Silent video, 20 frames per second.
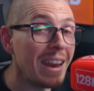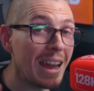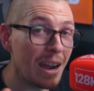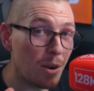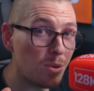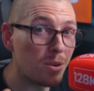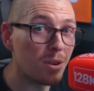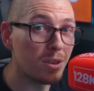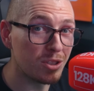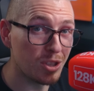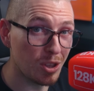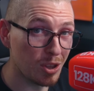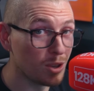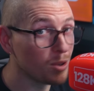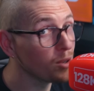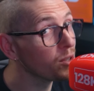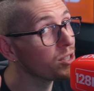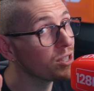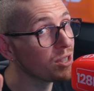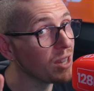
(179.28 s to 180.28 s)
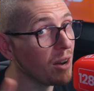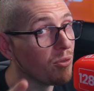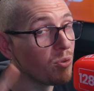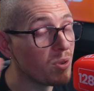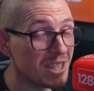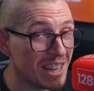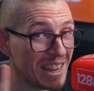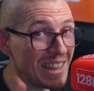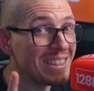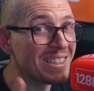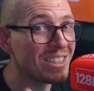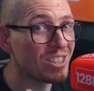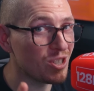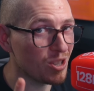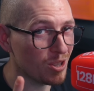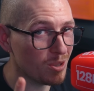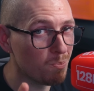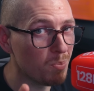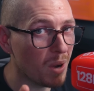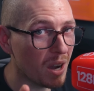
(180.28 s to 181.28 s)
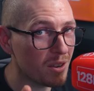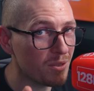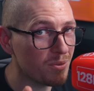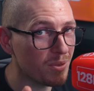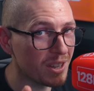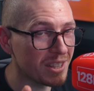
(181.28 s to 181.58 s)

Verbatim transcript: And now we're on to the good stuff, which isn't just bug